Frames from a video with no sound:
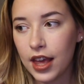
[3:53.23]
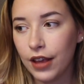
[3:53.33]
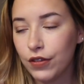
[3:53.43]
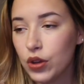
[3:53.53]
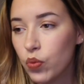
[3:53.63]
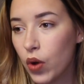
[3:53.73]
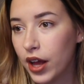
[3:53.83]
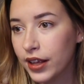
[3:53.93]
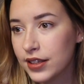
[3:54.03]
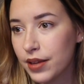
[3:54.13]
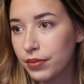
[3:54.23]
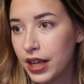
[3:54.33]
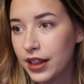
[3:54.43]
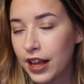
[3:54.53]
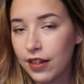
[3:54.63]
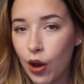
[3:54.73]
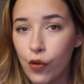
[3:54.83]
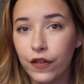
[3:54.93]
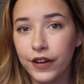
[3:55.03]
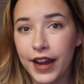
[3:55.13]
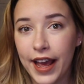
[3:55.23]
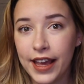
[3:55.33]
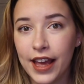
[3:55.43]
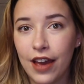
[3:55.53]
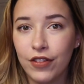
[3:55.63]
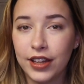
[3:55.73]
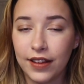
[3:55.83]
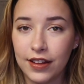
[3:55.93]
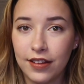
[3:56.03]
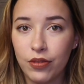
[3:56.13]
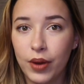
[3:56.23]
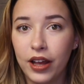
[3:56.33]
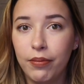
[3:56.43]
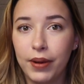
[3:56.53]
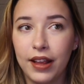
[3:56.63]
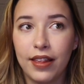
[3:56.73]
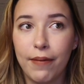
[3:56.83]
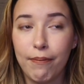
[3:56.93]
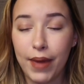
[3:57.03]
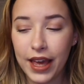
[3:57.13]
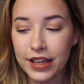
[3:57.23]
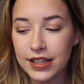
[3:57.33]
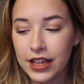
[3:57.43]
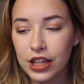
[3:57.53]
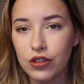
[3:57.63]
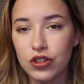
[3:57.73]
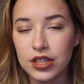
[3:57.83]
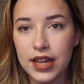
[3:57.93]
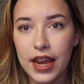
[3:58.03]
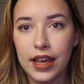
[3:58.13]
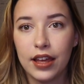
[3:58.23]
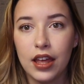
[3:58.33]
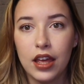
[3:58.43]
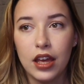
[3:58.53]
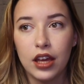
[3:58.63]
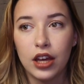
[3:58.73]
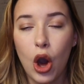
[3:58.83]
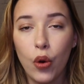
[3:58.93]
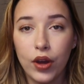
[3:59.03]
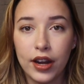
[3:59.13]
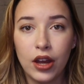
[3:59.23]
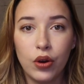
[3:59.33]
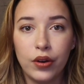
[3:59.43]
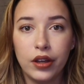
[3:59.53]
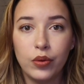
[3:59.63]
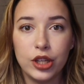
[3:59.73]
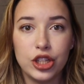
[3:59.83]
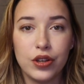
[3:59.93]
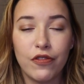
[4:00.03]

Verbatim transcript: If you want something that's overnight, I haven't done this in a while, but it's amazing. You just take coconut oil, which you